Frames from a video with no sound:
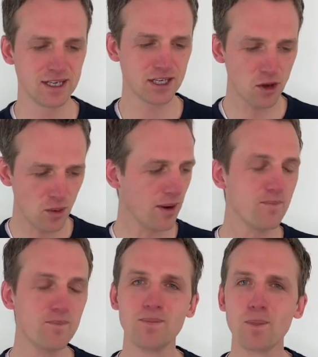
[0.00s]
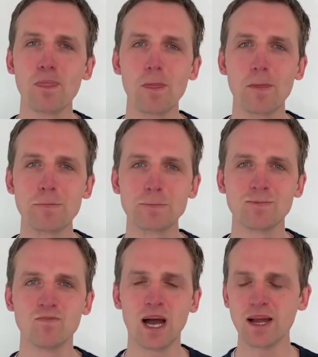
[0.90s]
Go on.
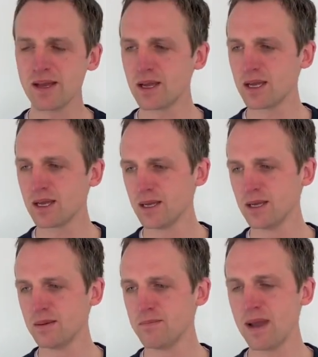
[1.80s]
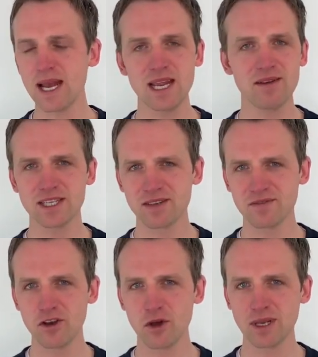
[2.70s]
I think many of us
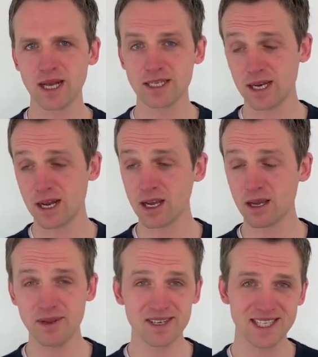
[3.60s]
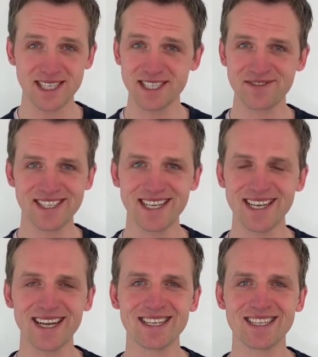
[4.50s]
have known that and our communities have
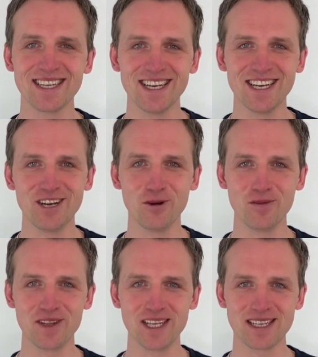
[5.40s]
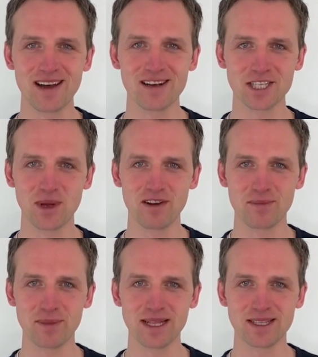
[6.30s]
seen it over this last
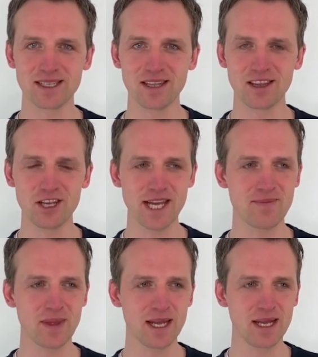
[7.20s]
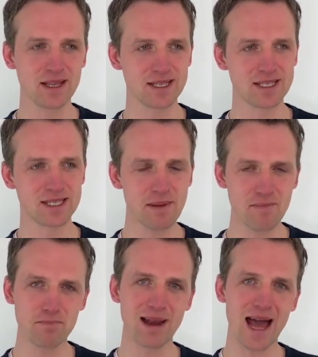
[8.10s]
12 months. The, the
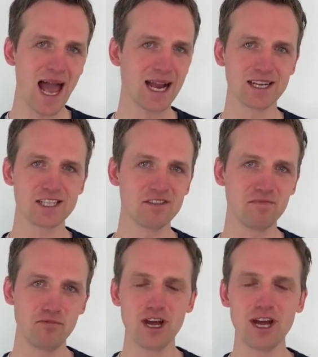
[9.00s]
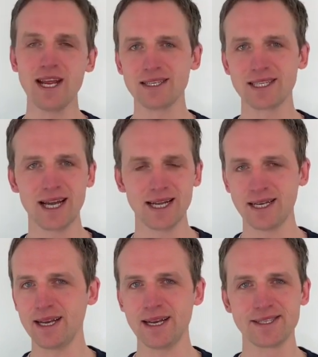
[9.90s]
simple acts of brilliant
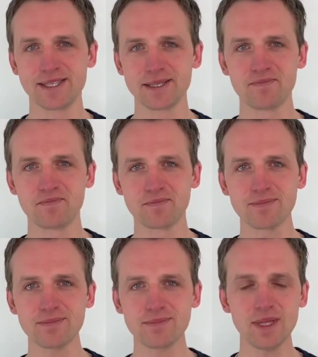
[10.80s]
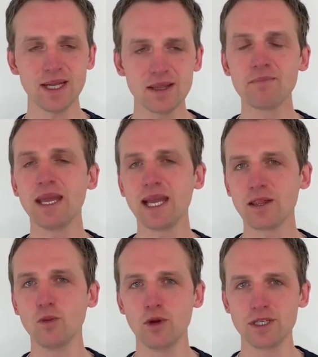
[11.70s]
kindness that make
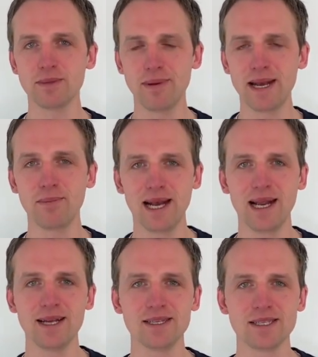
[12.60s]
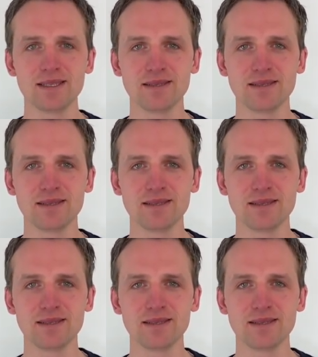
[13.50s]
the world a better place.